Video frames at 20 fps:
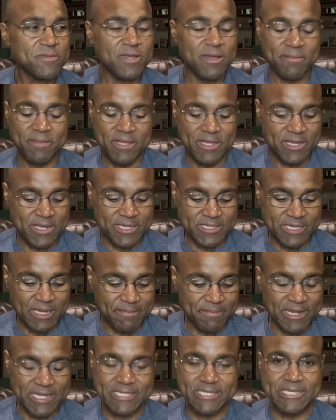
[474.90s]
I mean, because
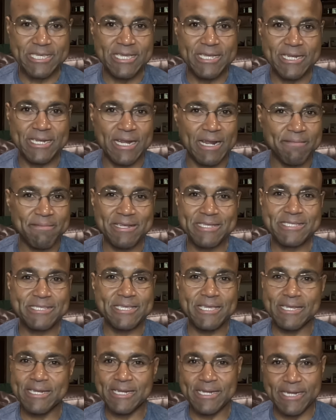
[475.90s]
I'm not seeing it. I'm not
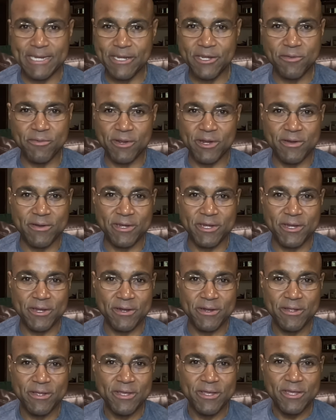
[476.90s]
seeing it anywhere in
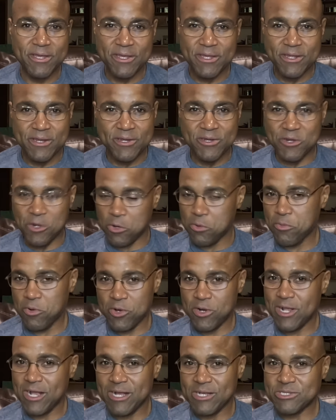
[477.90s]
here. No
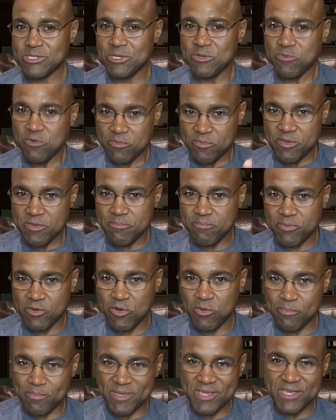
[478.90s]
more housing will be built